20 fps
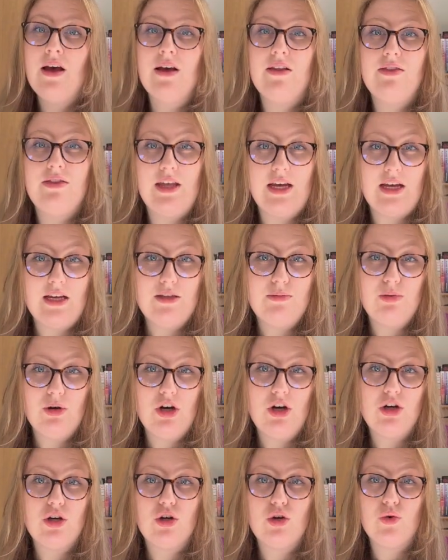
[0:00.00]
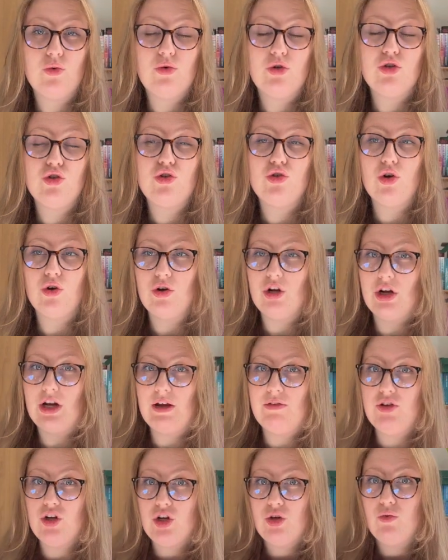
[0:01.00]
This book was so good.
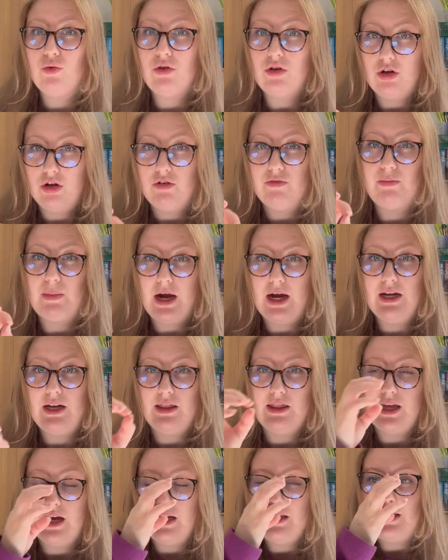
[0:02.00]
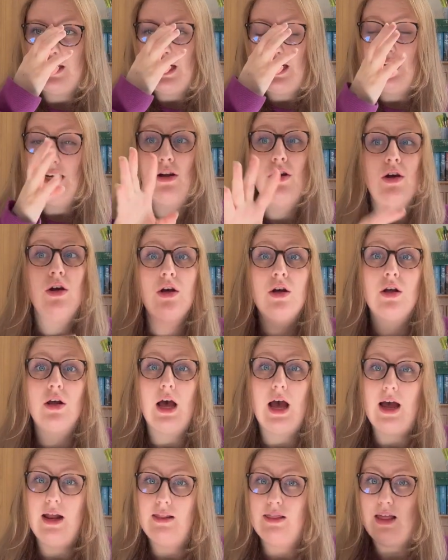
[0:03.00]
If you love Binding 13
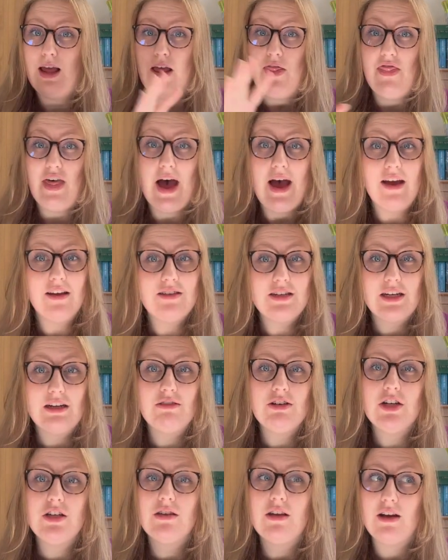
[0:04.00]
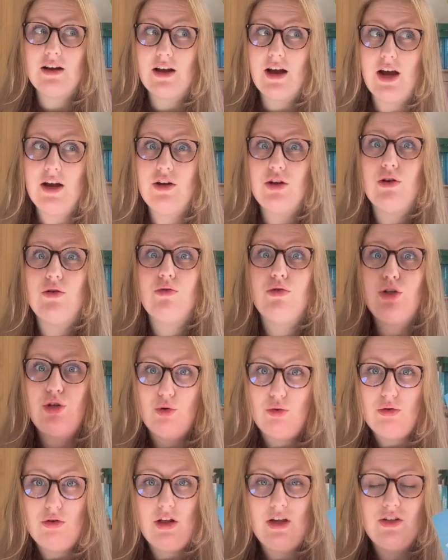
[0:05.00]
and like that series like I do,
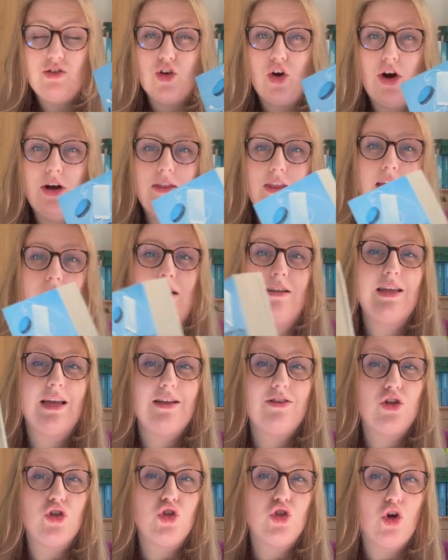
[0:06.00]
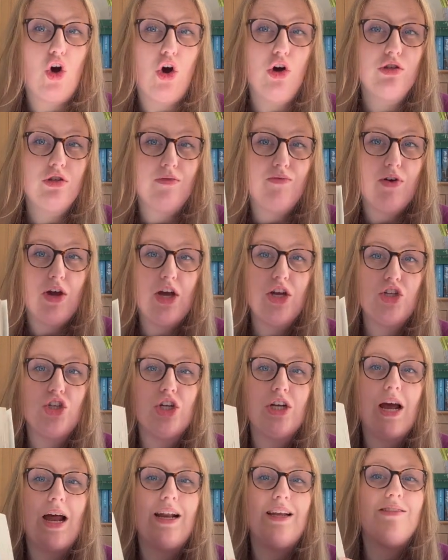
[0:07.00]
you'll enjoy this. It's a shorter
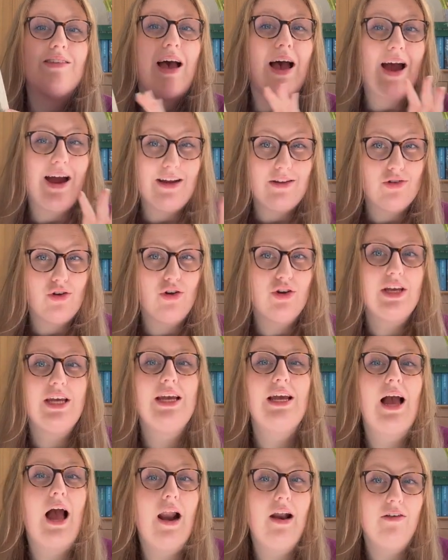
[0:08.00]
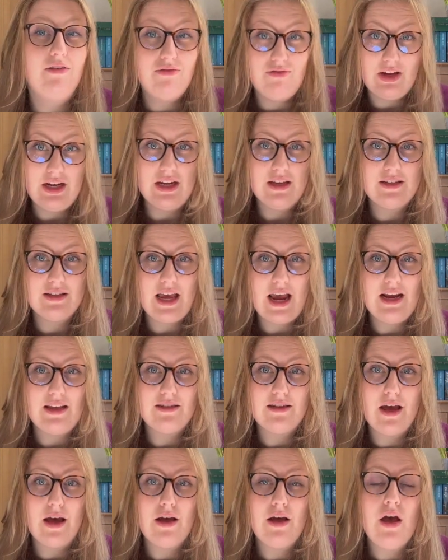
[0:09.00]
version and it's ice hockey and a figure
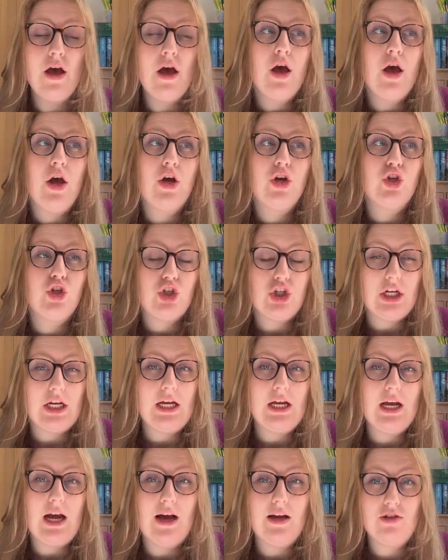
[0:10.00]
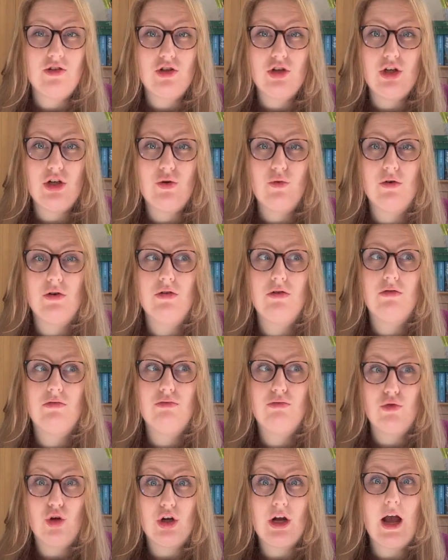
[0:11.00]
skater. She has to
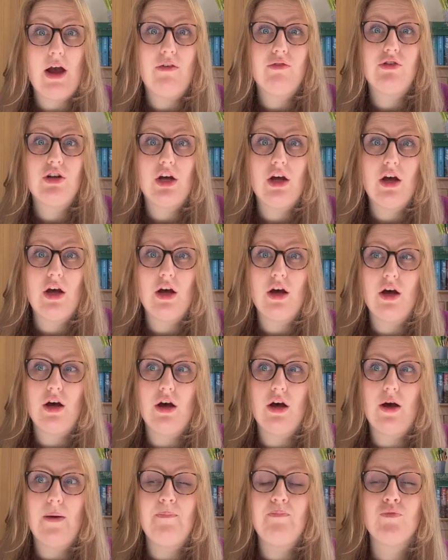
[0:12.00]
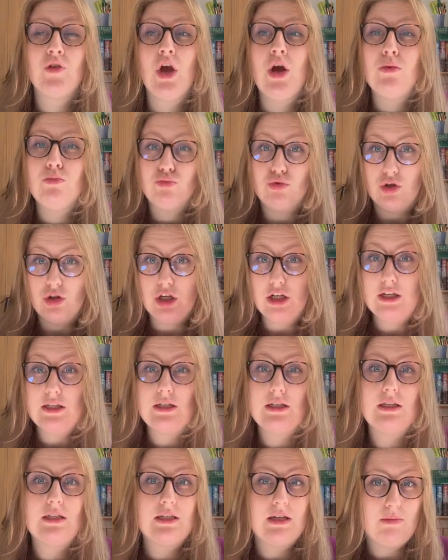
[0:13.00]
look after her brothers,
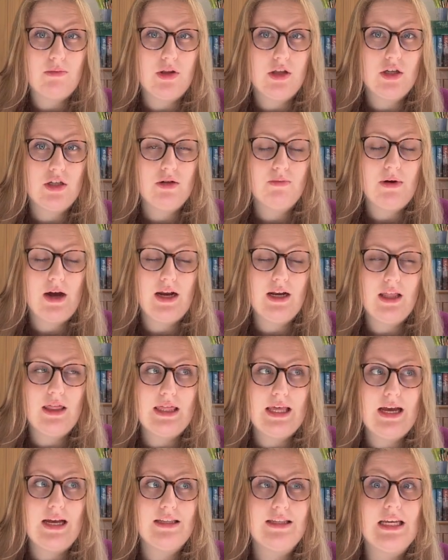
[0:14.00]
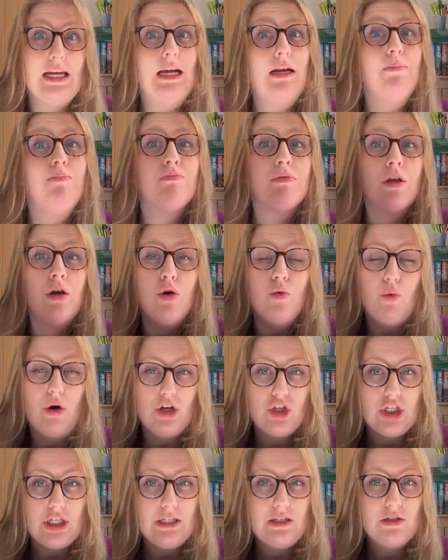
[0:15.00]
similar to Binding 13, while
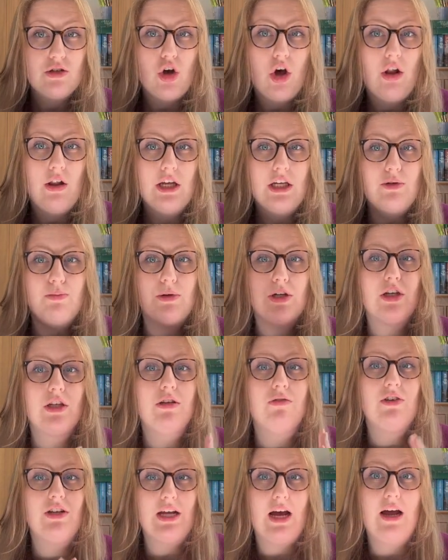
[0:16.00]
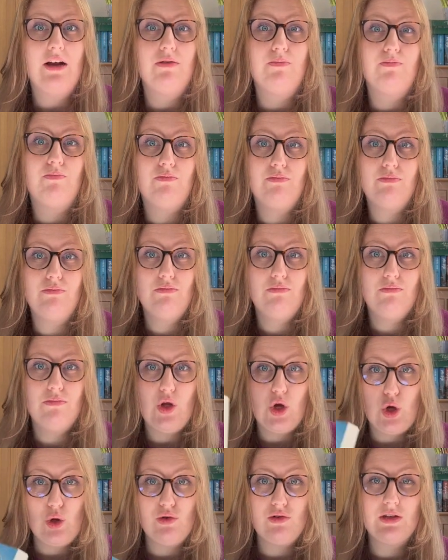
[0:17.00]
she's in college because of her dad,
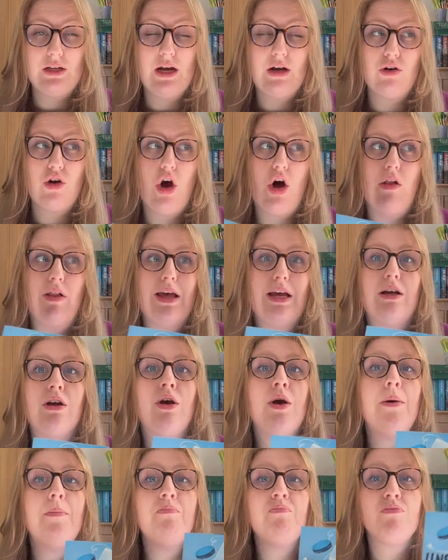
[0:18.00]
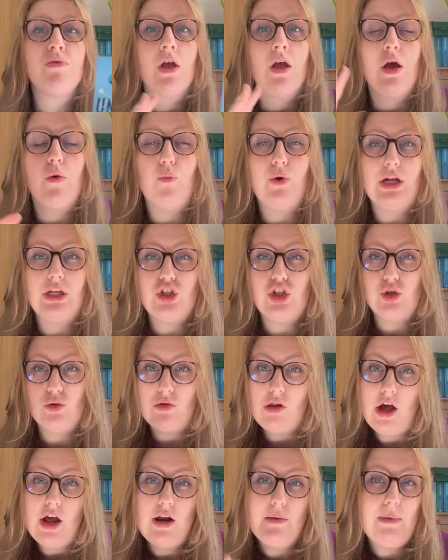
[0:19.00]
who's an alcoholic, which you
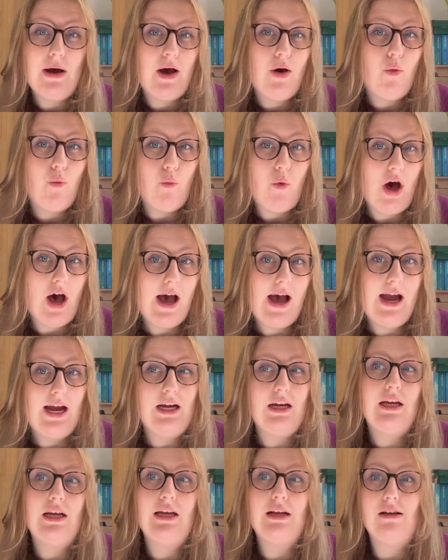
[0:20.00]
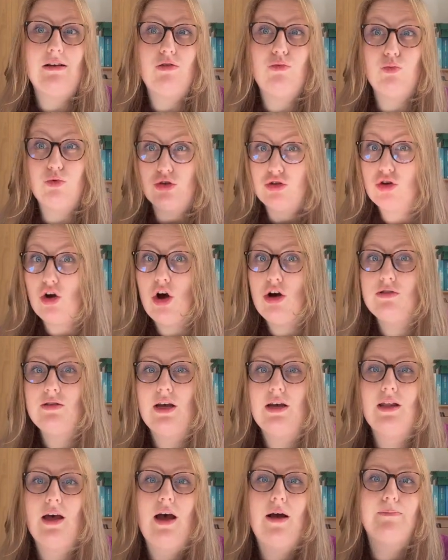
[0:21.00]
learn about why he was caused
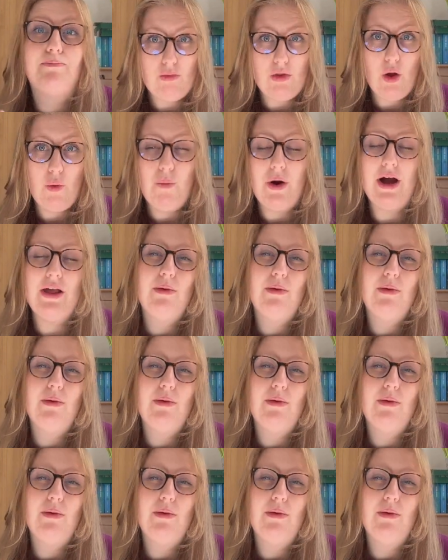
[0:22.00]
like that, why